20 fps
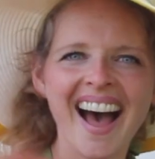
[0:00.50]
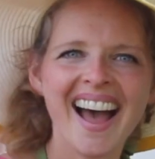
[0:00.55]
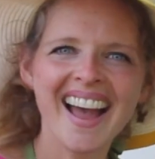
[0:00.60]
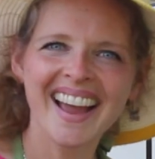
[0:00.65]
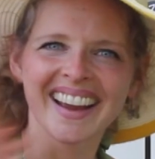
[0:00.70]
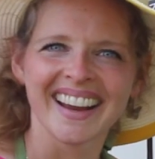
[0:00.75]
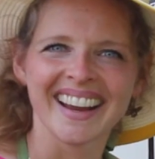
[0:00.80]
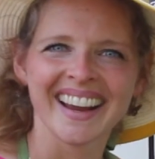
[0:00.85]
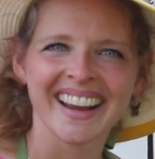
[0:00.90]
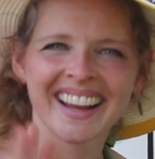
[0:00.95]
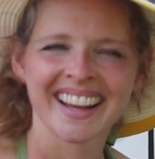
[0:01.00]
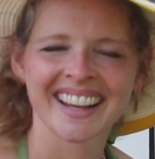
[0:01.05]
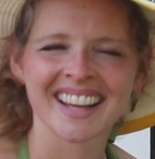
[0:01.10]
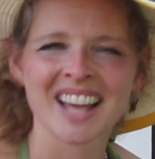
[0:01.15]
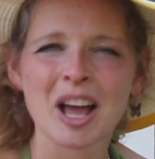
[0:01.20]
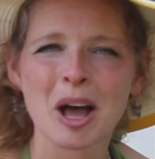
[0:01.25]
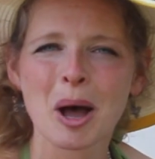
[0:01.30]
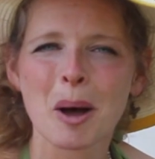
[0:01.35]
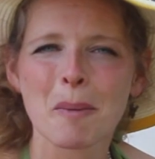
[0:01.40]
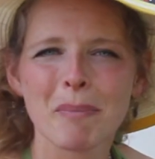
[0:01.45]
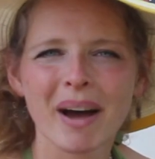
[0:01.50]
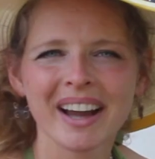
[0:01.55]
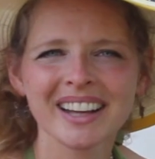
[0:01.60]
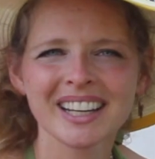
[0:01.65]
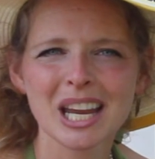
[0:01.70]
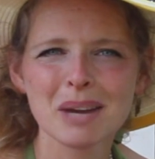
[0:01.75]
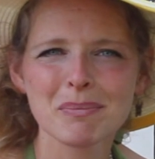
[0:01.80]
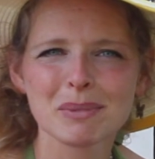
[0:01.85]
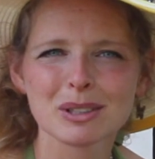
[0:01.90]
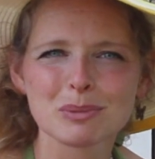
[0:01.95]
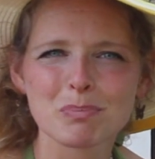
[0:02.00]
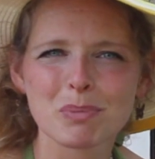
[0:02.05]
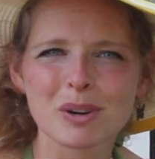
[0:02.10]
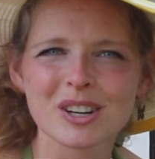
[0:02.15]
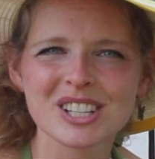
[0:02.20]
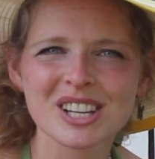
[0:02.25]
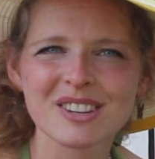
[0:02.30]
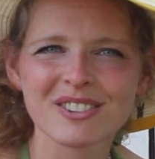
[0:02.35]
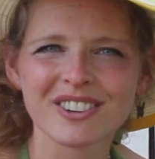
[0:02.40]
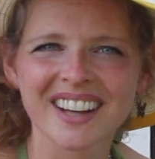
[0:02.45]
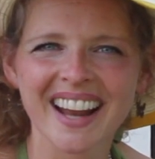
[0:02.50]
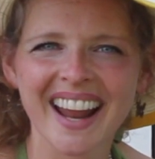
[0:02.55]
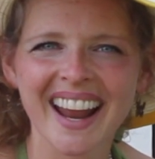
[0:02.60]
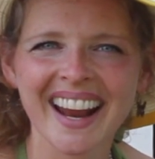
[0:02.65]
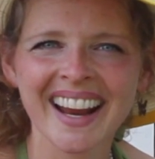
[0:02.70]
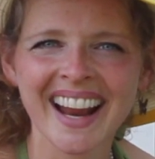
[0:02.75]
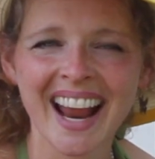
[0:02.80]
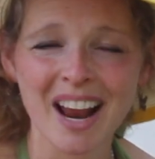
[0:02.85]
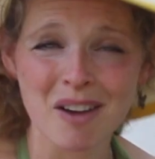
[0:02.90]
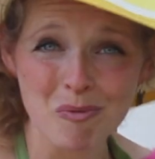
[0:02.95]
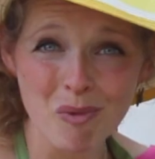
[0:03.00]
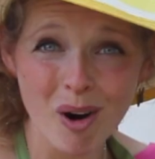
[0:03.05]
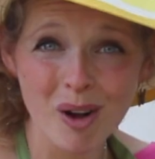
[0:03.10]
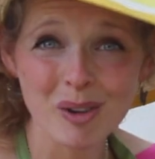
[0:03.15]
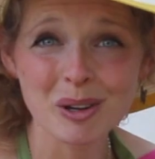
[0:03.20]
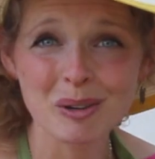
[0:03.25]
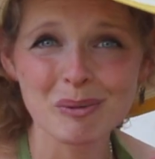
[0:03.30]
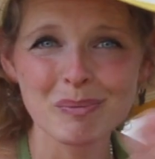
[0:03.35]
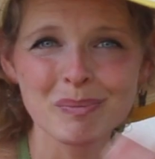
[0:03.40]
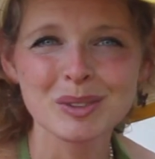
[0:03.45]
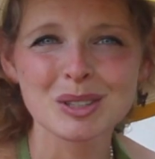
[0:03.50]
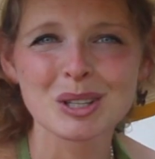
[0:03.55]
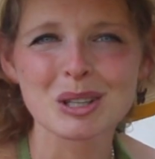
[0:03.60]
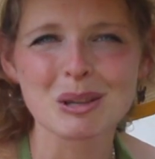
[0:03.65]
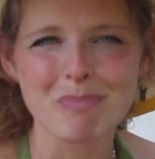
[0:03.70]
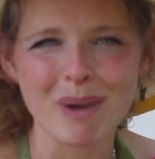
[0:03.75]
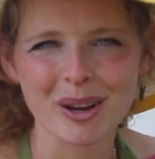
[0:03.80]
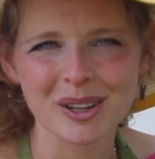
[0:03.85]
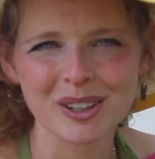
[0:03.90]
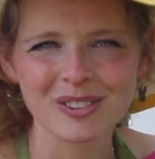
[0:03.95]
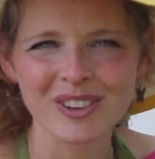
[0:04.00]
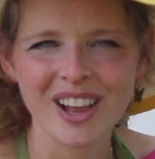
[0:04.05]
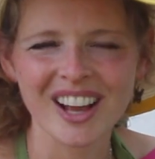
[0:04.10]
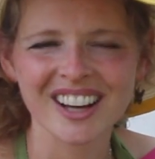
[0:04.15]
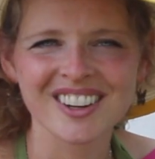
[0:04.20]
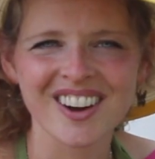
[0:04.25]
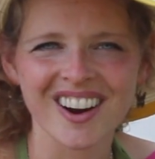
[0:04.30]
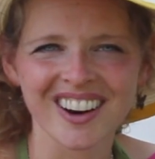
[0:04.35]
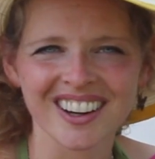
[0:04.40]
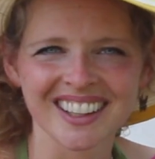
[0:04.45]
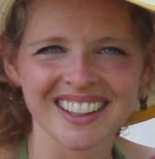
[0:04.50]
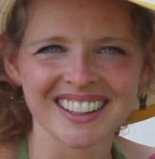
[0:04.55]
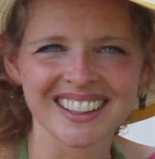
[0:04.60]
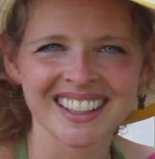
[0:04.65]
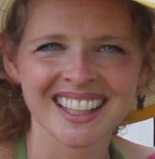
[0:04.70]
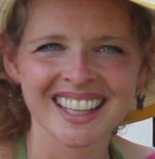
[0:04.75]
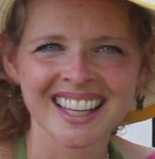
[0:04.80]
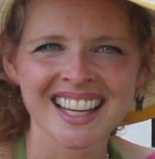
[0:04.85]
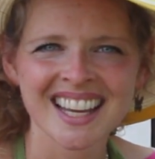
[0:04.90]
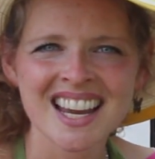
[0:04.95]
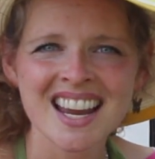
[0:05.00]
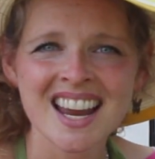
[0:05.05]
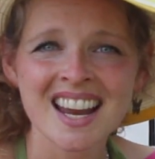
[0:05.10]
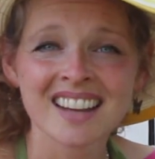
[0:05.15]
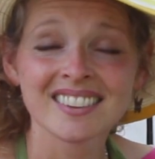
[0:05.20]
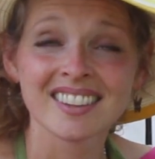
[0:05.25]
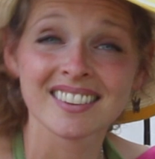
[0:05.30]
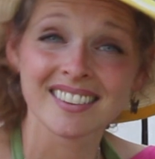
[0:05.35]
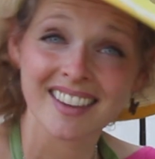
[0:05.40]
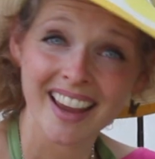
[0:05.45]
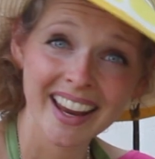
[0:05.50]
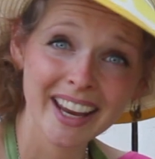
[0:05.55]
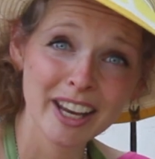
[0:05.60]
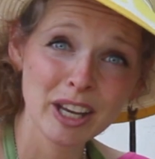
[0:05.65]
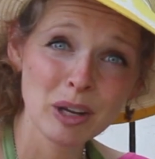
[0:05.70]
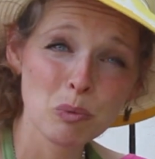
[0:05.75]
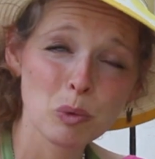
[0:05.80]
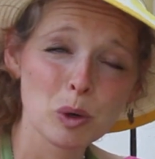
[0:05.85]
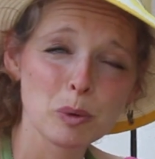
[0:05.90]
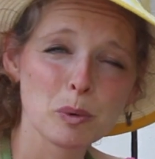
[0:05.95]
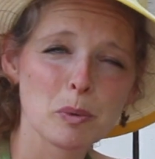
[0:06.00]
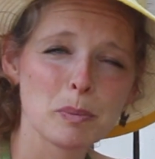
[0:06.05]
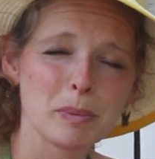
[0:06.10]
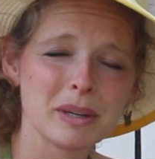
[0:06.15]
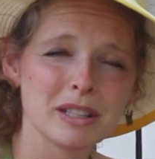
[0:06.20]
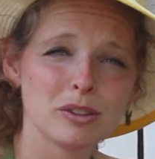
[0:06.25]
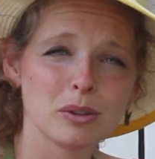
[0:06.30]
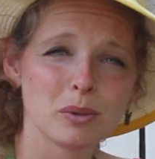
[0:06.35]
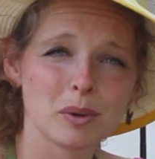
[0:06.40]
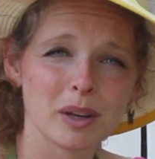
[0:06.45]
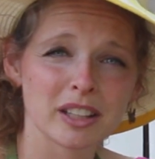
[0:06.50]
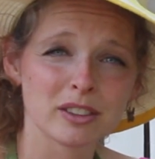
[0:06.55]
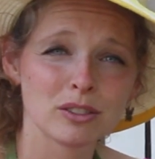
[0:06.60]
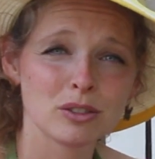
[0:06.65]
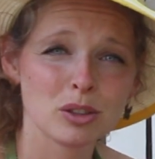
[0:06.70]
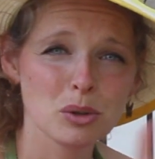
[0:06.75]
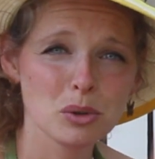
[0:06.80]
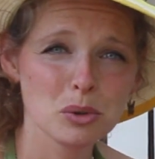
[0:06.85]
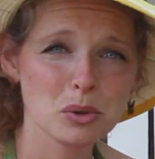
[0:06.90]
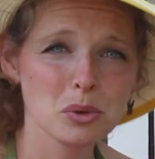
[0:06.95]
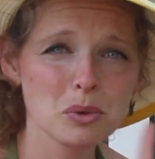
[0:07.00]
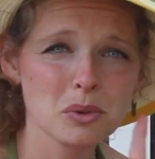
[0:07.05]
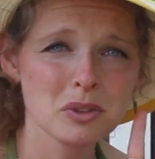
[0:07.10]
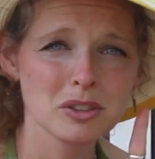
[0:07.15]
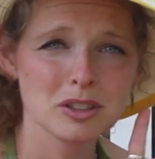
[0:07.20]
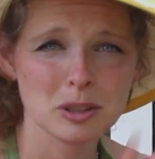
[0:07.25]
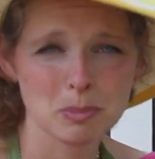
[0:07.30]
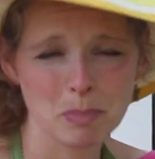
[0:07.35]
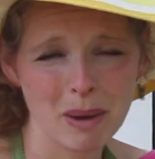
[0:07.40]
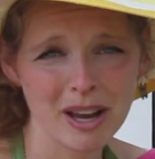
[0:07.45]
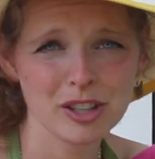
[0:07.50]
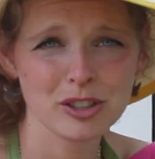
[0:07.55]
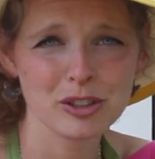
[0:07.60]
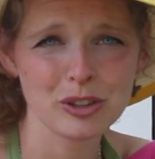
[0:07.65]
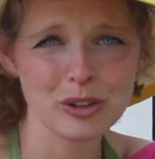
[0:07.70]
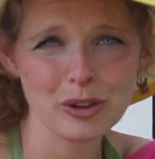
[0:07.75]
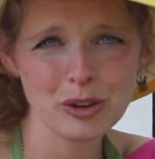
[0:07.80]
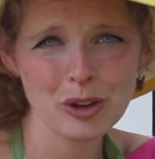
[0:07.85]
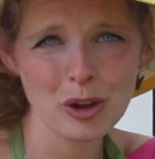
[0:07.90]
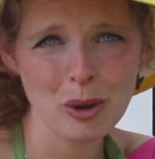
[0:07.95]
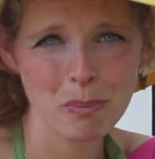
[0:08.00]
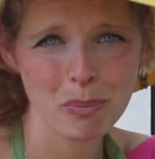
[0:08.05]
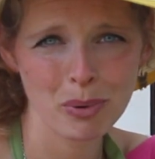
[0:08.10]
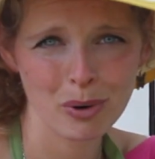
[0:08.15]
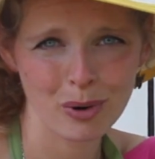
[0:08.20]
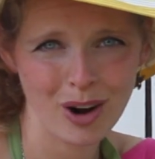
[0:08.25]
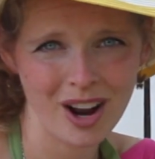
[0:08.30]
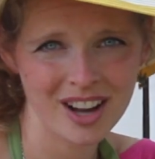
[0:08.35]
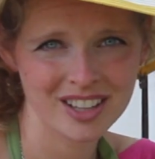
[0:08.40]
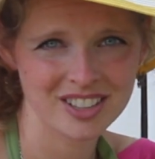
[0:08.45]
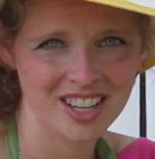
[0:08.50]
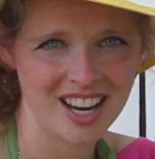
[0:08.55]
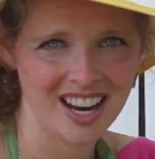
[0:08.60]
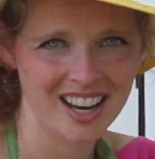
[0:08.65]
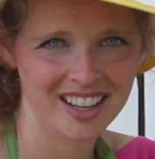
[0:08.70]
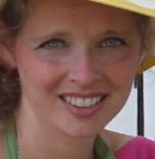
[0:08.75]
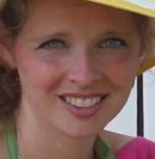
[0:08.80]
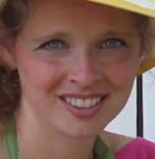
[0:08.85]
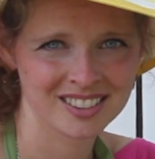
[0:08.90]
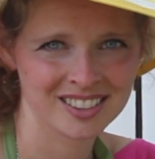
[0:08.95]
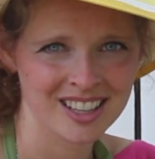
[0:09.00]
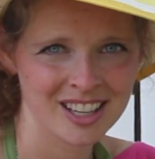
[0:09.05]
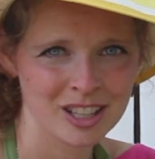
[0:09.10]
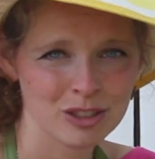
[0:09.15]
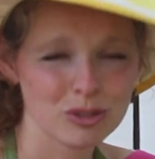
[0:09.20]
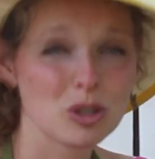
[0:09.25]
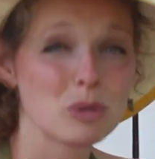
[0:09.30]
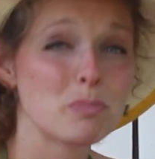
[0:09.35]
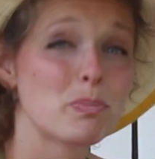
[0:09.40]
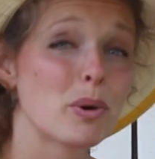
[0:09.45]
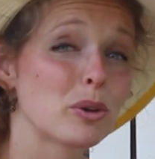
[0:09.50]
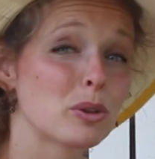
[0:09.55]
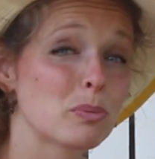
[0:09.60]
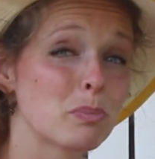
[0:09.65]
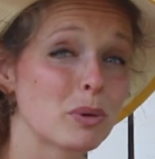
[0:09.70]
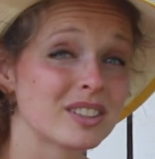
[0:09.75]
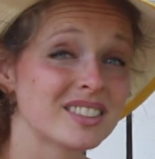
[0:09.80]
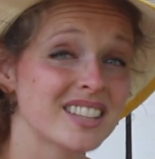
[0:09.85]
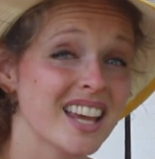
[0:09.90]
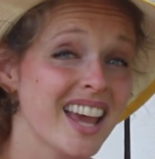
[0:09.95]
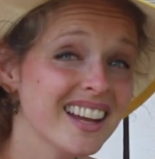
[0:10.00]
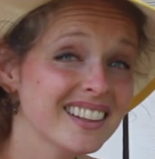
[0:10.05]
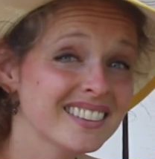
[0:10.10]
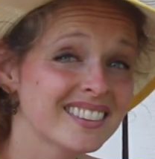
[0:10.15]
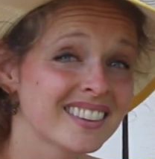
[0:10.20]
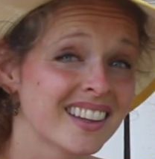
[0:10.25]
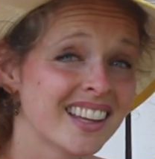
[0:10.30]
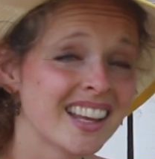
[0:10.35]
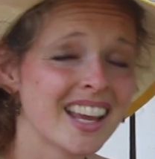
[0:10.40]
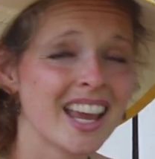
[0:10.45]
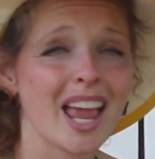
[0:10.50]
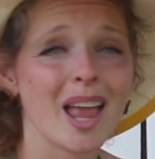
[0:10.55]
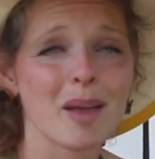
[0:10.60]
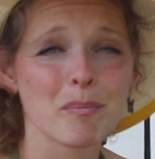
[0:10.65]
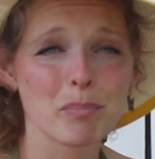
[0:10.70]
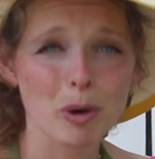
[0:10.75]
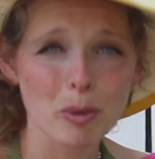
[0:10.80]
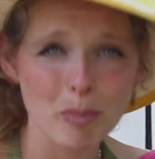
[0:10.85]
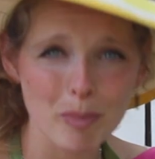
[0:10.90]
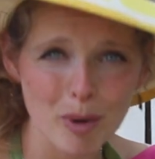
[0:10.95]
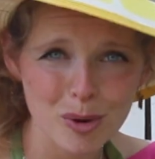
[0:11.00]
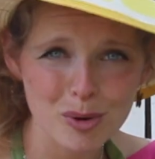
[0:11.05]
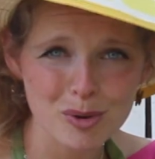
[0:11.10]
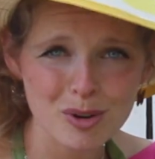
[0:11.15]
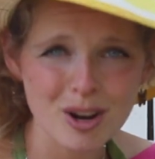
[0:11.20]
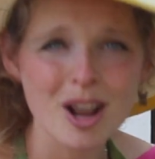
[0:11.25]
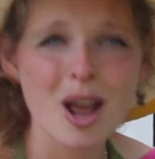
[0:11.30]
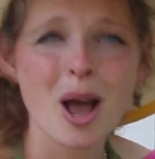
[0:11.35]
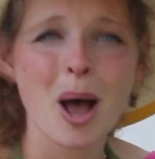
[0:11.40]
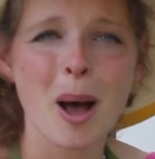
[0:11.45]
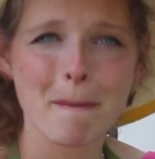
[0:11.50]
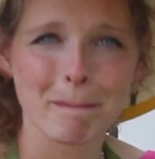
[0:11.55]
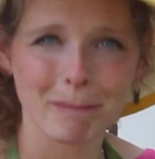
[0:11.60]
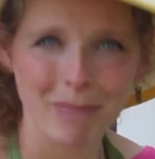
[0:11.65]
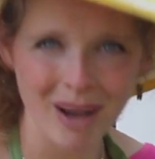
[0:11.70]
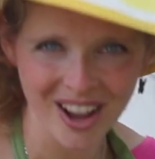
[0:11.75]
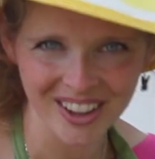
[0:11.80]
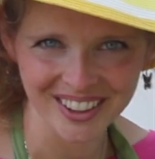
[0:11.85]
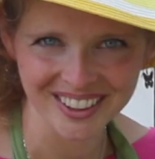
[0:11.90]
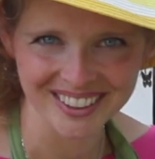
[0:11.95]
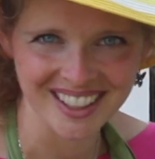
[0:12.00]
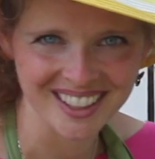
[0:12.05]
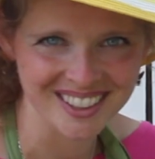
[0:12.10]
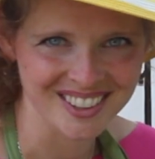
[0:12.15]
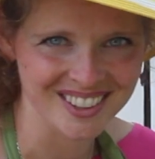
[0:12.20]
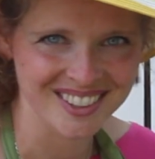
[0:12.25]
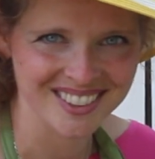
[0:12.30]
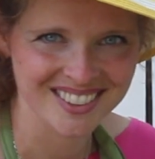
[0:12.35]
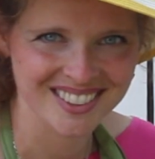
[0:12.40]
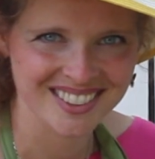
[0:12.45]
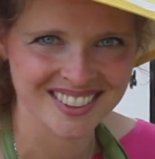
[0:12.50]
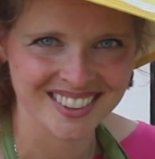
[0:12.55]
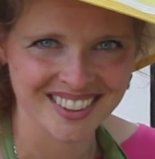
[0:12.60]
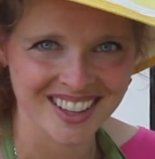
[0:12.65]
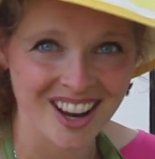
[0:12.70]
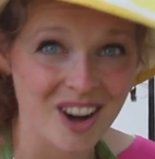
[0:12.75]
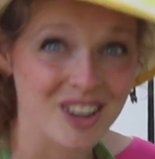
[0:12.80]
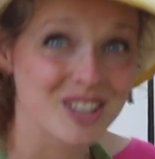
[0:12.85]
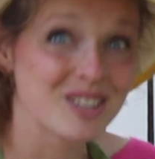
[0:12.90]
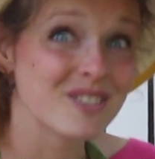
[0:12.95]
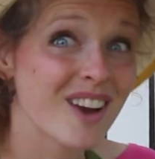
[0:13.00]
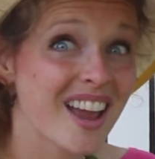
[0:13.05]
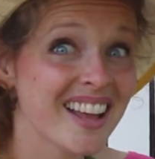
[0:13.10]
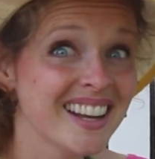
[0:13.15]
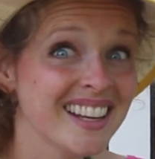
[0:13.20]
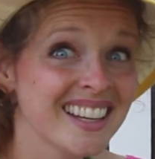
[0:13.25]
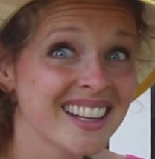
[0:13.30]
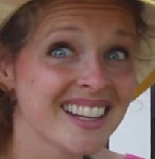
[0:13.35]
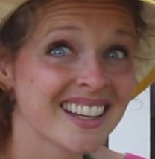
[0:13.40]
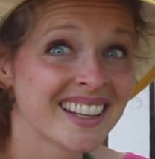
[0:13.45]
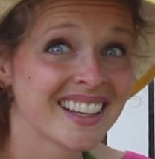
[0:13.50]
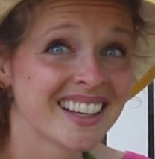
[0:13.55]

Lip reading: Hi, my name is Bridget Renee and welcome to the Butterfly Garden. Today we will be doing two special projects to both protect and promote pollinators. Are you ready?